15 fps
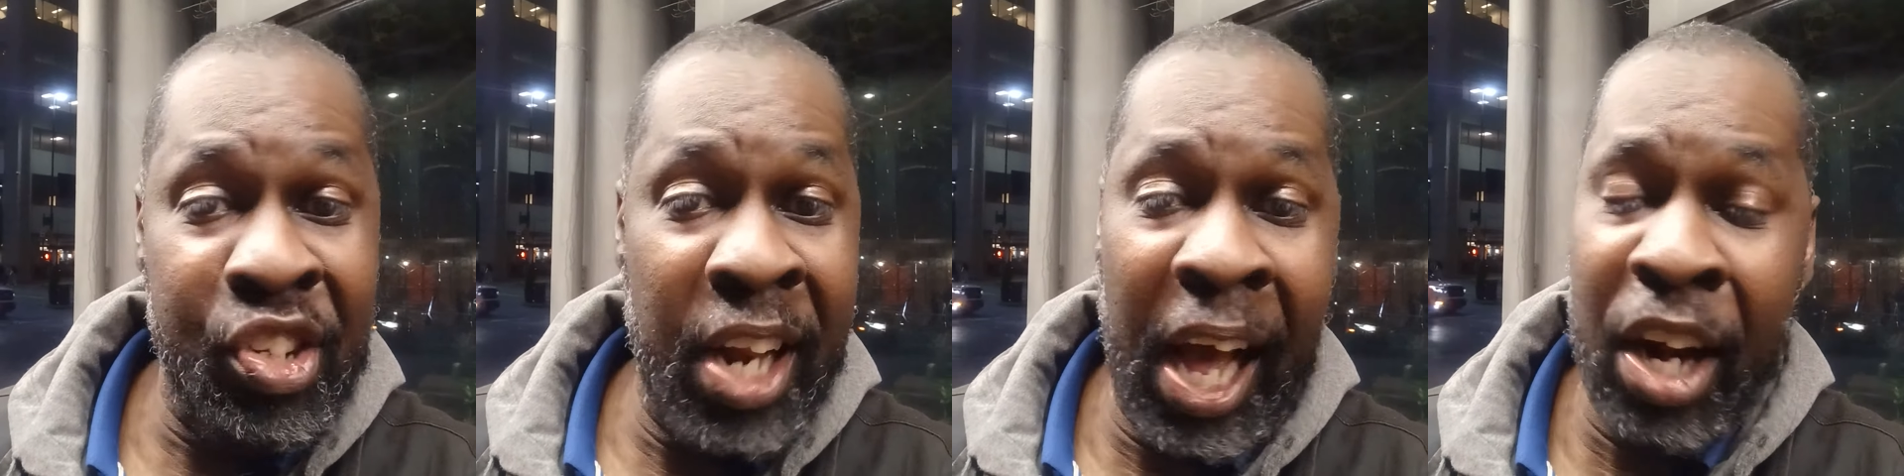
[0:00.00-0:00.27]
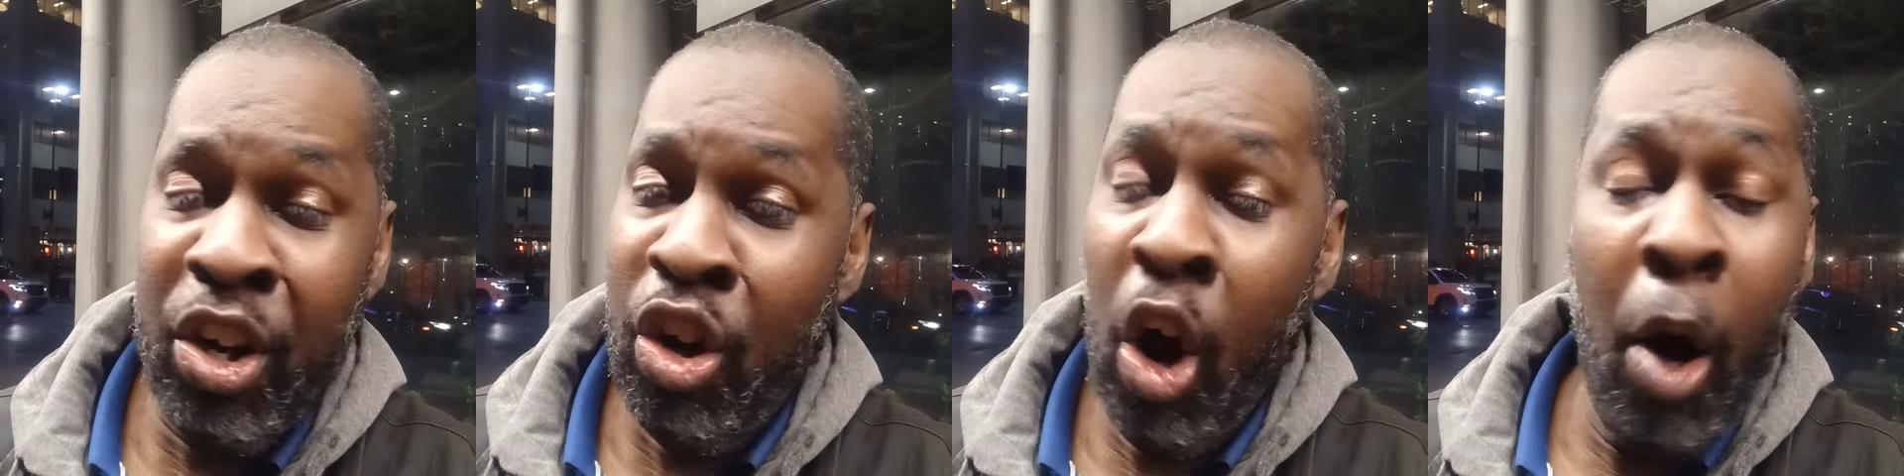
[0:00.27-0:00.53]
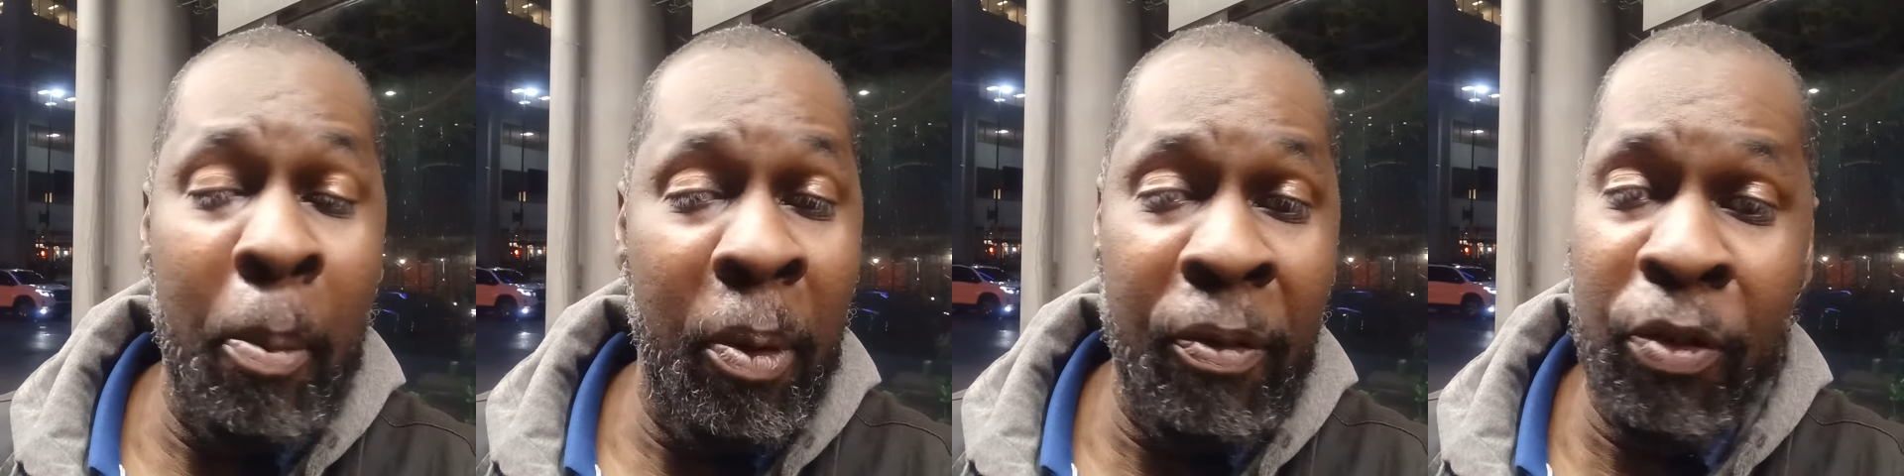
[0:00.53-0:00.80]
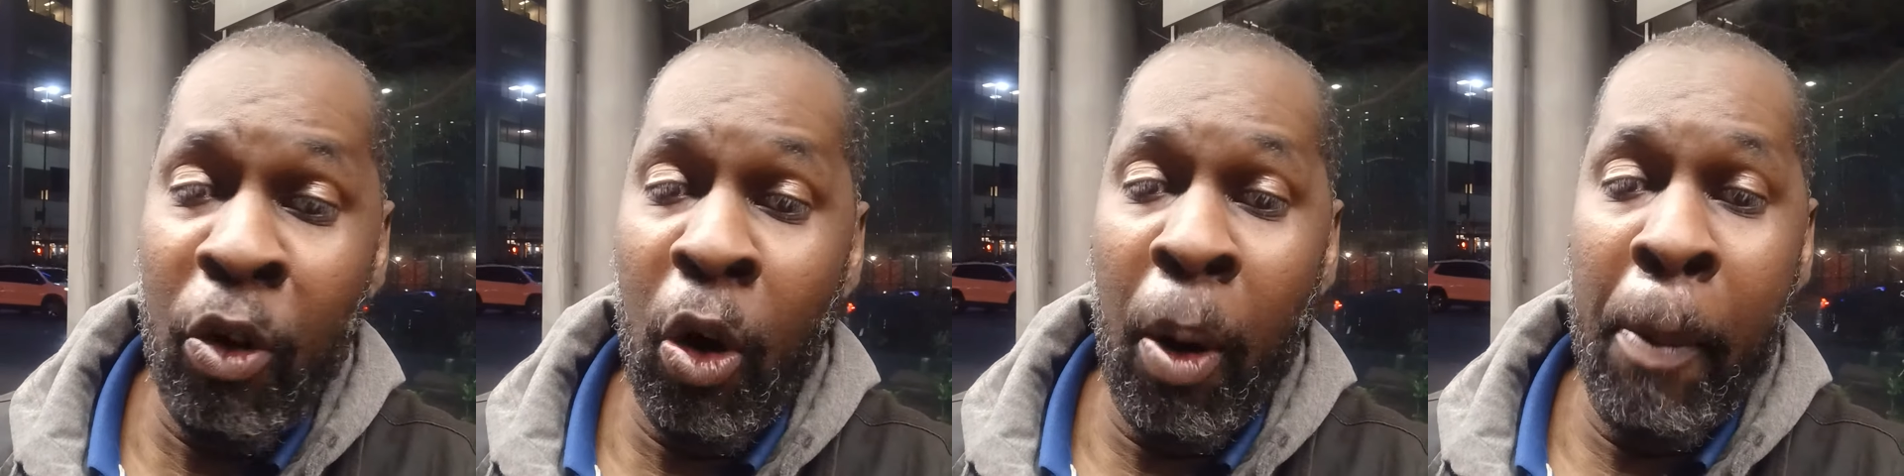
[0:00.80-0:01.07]
not normal
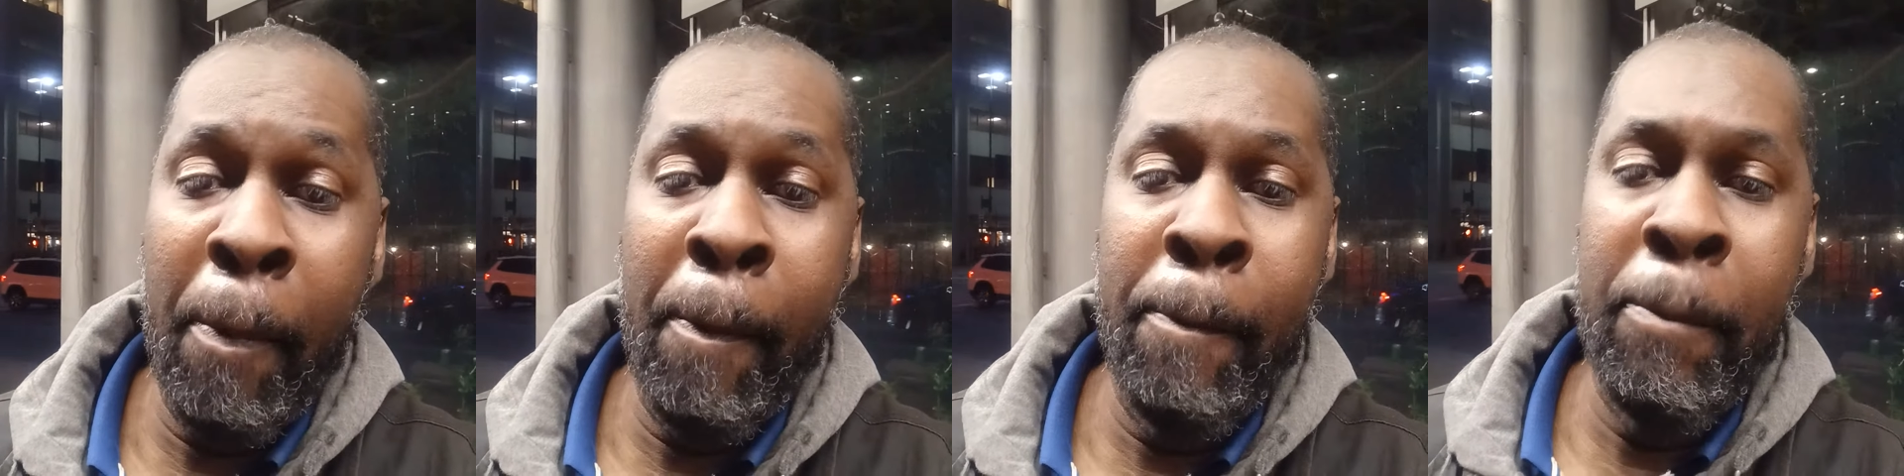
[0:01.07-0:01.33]
for a